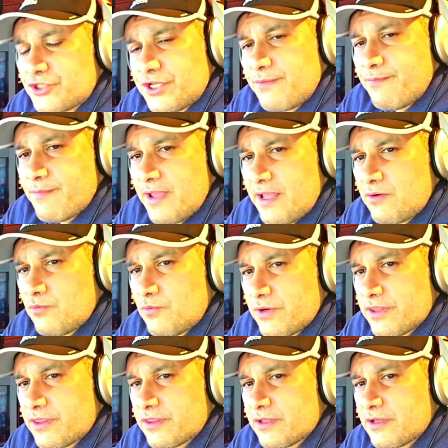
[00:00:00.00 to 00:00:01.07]
met
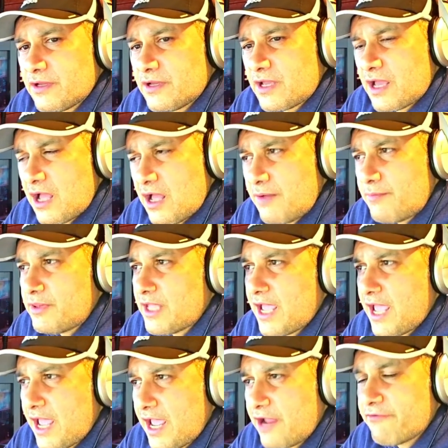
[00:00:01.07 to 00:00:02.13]
with Kamala
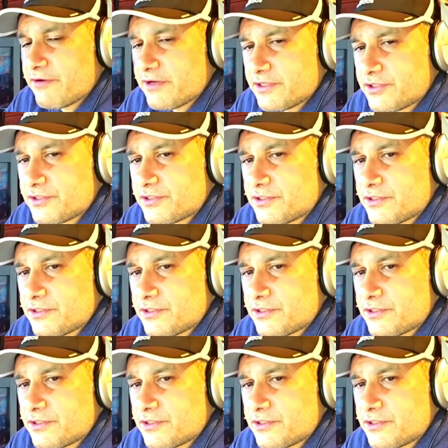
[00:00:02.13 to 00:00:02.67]
Harris,